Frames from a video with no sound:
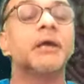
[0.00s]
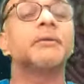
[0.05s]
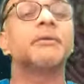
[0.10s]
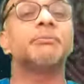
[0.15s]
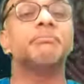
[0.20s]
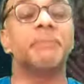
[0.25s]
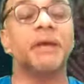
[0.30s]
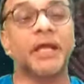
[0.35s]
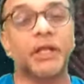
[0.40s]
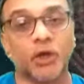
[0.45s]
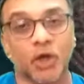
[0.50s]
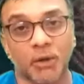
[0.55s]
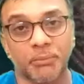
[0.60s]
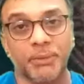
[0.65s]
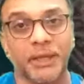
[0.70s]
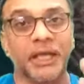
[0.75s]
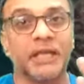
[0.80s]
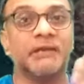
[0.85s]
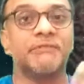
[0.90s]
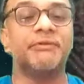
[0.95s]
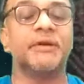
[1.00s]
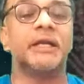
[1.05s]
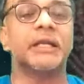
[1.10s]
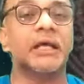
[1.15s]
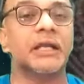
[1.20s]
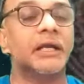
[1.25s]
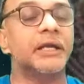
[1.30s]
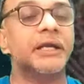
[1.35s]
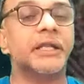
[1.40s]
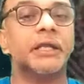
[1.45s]
It may not be
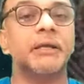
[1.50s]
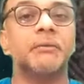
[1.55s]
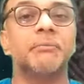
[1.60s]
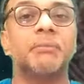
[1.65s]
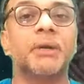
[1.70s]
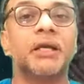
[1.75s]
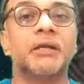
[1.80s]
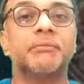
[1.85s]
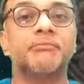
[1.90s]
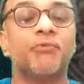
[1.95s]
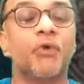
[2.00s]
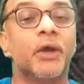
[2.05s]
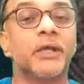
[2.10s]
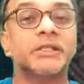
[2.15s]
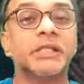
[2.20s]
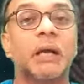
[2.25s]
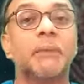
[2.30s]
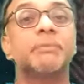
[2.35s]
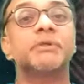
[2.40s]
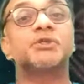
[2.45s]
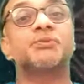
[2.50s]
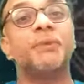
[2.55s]
infidelity, but for example,